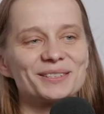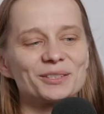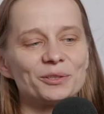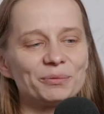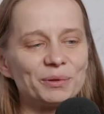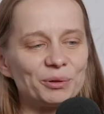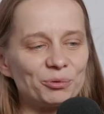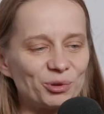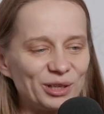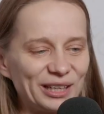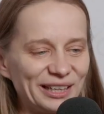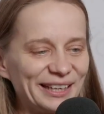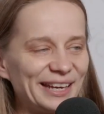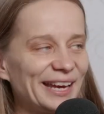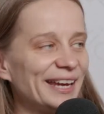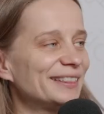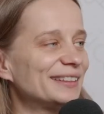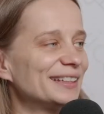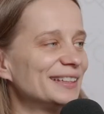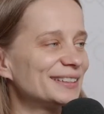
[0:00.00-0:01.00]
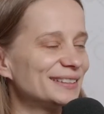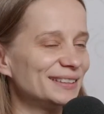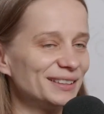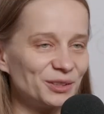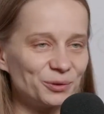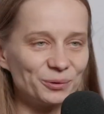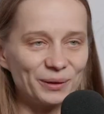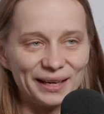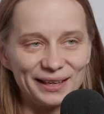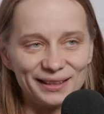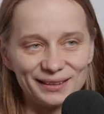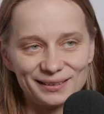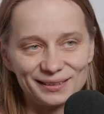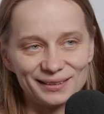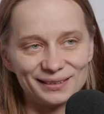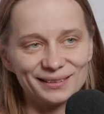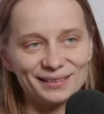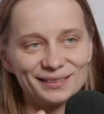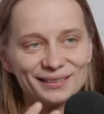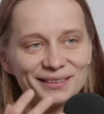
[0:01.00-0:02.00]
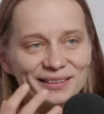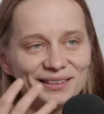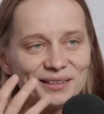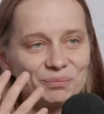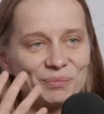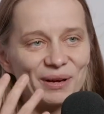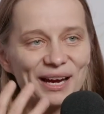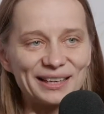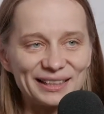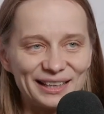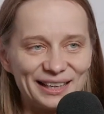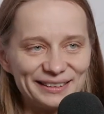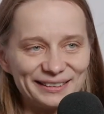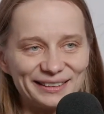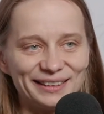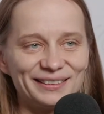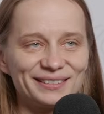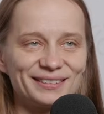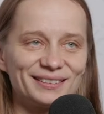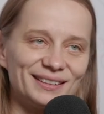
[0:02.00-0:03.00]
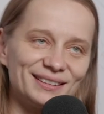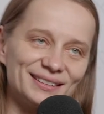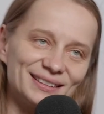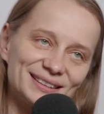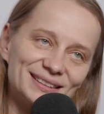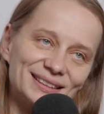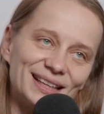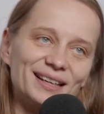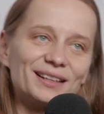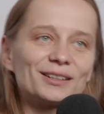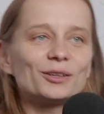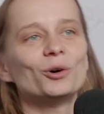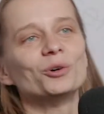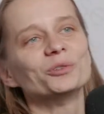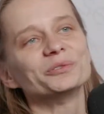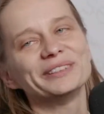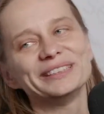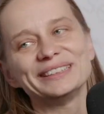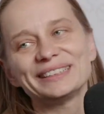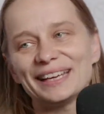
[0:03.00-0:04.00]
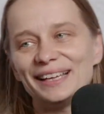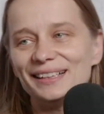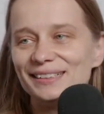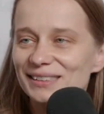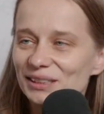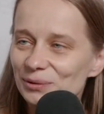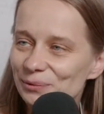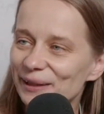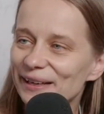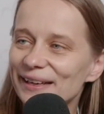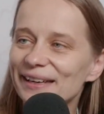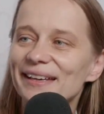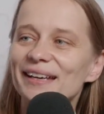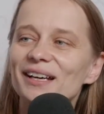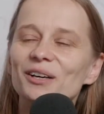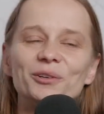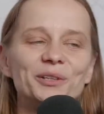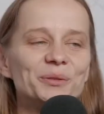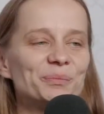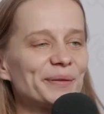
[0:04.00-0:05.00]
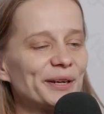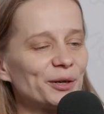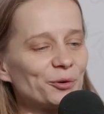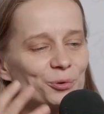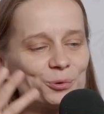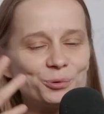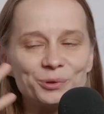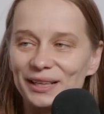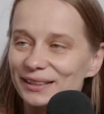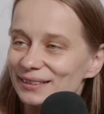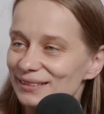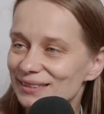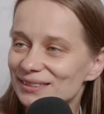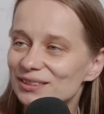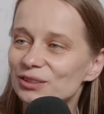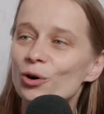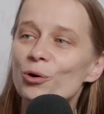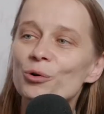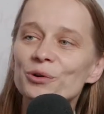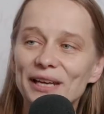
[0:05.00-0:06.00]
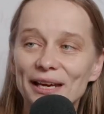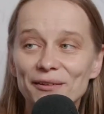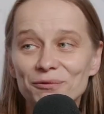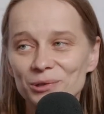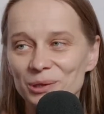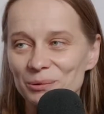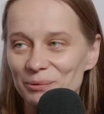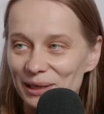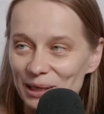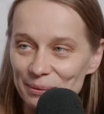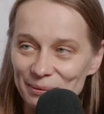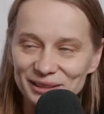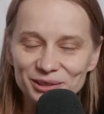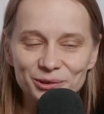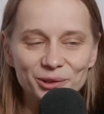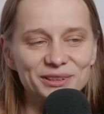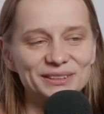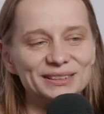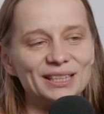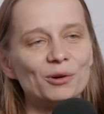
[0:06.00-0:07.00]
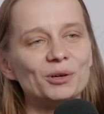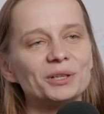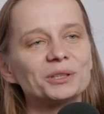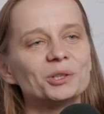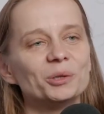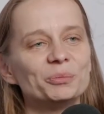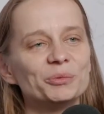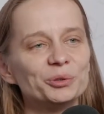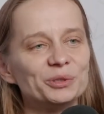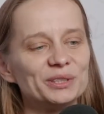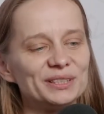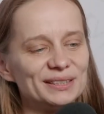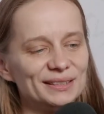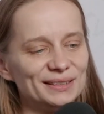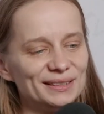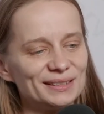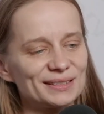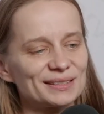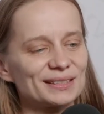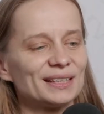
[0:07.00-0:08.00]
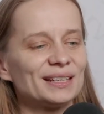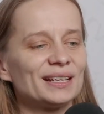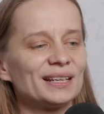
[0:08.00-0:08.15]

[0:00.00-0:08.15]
So we really had that situation in Bangladesh that the cyclone went elsewhere, or in Peru that it snowed everywhere, but not in our communities.